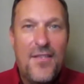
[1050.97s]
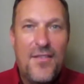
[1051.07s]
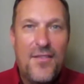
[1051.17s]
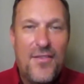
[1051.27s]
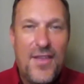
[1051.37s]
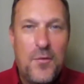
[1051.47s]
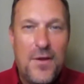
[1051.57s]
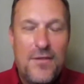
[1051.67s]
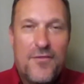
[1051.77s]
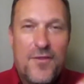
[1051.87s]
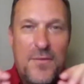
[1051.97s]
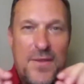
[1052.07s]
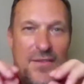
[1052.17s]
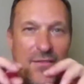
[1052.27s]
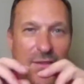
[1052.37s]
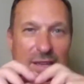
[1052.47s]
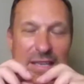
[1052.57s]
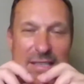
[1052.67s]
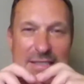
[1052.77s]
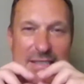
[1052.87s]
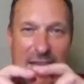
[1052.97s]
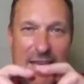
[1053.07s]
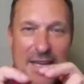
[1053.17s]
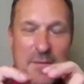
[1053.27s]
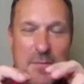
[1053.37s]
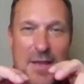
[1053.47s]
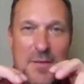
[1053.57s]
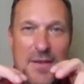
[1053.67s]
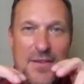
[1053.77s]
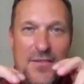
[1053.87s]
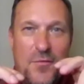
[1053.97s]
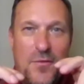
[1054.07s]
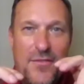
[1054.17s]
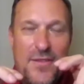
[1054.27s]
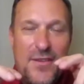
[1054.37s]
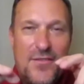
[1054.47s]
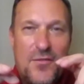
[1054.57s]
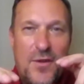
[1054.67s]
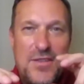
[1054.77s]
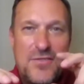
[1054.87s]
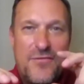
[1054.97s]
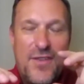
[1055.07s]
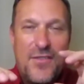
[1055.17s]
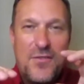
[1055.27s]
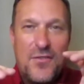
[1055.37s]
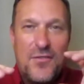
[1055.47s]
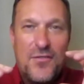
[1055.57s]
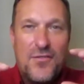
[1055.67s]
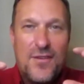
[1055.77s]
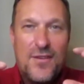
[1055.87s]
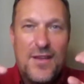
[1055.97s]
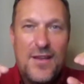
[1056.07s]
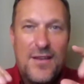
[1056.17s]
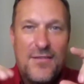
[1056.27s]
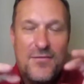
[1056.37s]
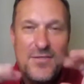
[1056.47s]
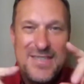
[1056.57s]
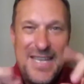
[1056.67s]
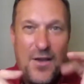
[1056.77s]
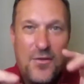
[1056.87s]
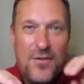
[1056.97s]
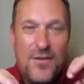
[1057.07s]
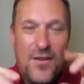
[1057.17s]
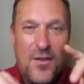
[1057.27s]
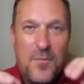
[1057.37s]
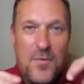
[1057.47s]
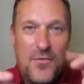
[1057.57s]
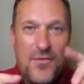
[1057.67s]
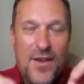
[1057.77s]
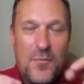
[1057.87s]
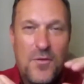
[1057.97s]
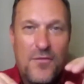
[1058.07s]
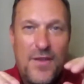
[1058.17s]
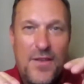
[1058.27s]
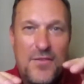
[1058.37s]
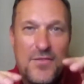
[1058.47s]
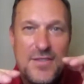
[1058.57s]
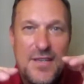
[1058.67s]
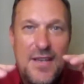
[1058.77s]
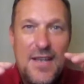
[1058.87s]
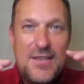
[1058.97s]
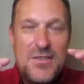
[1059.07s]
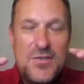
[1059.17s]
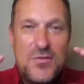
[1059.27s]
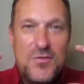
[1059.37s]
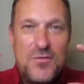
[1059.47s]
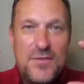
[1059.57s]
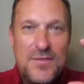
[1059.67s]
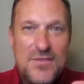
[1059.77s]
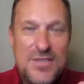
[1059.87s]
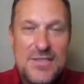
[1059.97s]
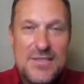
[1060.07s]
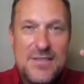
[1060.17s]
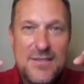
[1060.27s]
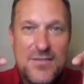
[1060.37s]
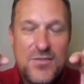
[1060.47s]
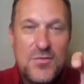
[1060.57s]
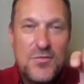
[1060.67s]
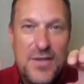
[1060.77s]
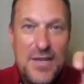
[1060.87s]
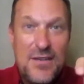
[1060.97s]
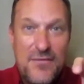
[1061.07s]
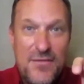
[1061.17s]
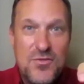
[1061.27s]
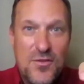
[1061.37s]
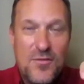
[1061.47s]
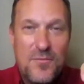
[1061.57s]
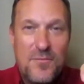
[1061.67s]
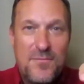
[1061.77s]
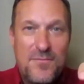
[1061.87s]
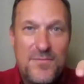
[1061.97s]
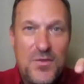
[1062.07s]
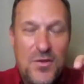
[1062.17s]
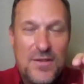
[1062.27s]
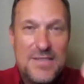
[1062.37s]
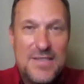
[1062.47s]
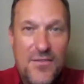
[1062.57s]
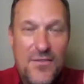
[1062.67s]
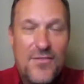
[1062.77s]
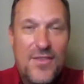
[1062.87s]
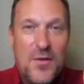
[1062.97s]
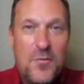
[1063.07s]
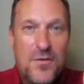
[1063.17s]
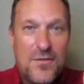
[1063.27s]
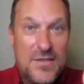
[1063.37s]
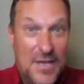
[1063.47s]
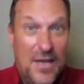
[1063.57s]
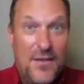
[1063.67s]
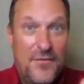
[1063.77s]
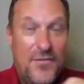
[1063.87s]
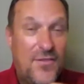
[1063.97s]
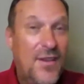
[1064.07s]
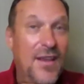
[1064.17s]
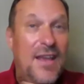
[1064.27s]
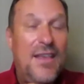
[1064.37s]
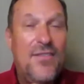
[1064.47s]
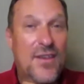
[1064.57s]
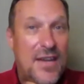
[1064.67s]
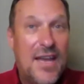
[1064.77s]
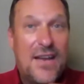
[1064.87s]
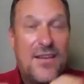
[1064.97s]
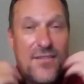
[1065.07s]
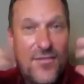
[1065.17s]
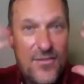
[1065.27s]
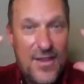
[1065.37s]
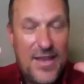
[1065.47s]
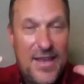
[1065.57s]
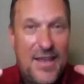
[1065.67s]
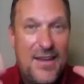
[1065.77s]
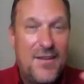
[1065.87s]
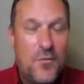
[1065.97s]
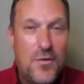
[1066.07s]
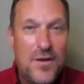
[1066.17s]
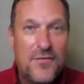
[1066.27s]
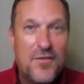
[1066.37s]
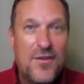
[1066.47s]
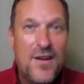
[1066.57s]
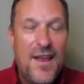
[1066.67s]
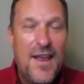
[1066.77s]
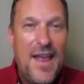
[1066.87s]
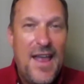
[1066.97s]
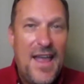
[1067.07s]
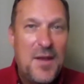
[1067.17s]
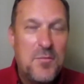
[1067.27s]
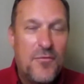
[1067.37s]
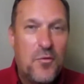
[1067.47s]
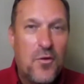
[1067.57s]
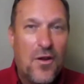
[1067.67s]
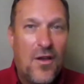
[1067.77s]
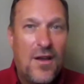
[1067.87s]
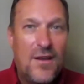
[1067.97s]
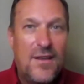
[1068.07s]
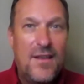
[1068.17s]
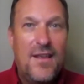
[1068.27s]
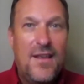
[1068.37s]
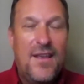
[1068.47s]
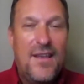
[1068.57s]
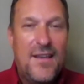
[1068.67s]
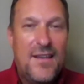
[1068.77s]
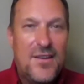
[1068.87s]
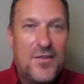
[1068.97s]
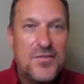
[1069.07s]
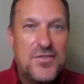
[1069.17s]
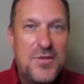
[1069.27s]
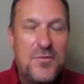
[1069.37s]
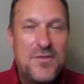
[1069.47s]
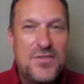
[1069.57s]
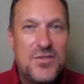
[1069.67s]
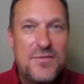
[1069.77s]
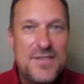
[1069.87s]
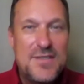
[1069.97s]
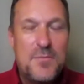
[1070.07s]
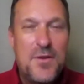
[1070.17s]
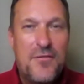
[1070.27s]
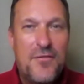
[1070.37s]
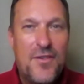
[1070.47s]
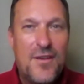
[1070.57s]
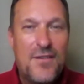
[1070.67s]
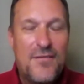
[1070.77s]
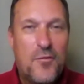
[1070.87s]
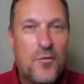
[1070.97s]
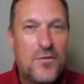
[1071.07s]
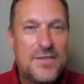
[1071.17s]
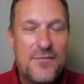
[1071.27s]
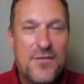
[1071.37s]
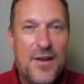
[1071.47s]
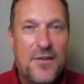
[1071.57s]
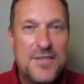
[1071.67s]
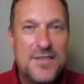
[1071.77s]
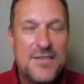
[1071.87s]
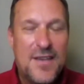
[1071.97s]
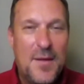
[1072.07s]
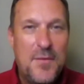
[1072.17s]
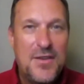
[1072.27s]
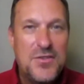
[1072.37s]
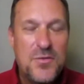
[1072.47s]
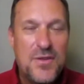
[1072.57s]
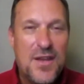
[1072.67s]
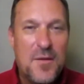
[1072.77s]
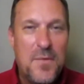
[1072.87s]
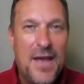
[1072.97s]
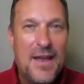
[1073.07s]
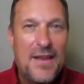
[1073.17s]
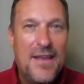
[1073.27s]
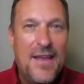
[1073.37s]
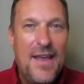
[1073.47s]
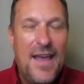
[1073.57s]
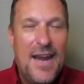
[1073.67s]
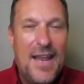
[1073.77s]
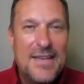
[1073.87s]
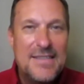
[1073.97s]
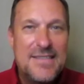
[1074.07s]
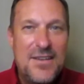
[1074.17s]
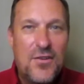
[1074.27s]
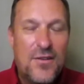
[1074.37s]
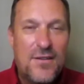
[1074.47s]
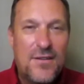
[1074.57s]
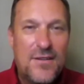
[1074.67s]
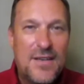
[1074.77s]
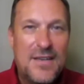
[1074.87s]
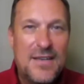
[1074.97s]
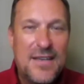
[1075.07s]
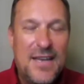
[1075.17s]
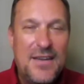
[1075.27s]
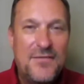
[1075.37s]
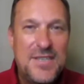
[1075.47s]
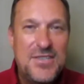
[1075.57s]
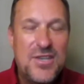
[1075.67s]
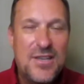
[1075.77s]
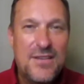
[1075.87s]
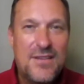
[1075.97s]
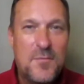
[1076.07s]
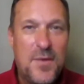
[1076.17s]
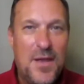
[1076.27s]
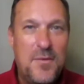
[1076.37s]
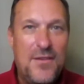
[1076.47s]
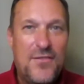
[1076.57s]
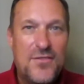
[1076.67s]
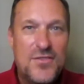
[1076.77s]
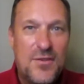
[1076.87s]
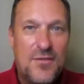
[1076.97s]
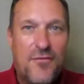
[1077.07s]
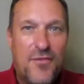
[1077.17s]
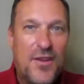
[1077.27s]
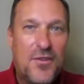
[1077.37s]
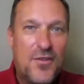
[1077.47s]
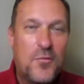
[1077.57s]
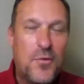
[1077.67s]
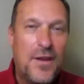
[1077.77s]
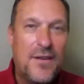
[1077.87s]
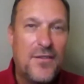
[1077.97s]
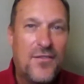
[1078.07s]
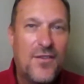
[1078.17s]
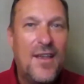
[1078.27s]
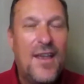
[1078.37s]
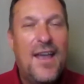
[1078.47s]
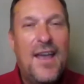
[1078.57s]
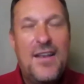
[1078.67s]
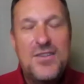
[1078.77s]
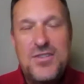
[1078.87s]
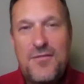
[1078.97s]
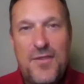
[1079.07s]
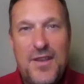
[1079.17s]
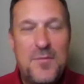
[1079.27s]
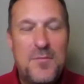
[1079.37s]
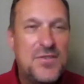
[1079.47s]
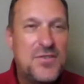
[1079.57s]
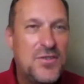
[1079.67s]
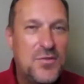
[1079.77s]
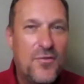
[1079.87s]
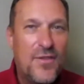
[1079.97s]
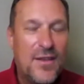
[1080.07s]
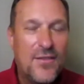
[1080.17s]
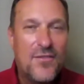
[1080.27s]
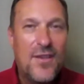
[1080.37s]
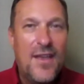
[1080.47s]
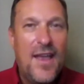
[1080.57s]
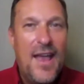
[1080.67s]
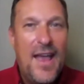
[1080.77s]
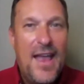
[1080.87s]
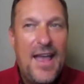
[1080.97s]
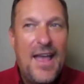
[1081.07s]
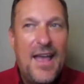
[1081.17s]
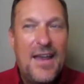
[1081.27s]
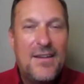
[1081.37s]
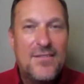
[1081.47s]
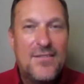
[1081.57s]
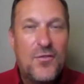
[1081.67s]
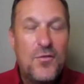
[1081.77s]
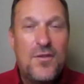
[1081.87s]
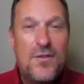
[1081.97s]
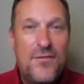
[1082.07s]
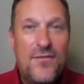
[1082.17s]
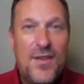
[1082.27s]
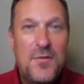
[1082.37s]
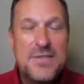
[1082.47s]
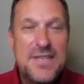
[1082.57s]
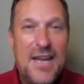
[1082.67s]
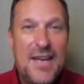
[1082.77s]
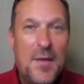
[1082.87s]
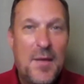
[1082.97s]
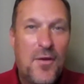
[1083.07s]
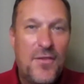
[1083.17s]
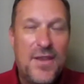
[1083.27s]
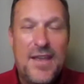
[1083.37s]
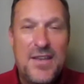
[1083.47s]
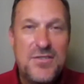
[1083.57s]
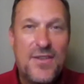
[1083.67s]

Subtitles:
they went from these little tiny babies with these strange feathers down, almost not real feathers, to just 2 individual, you could tell that they were doves, the neck, the head, whatever. And before long, she would disappear for several hours at a time, and then she would come back. And I could see her kind of teaching the babies. She'd flutter her wings, and she'd feed them, and she'd do things. And soon they were standing up on the edge of the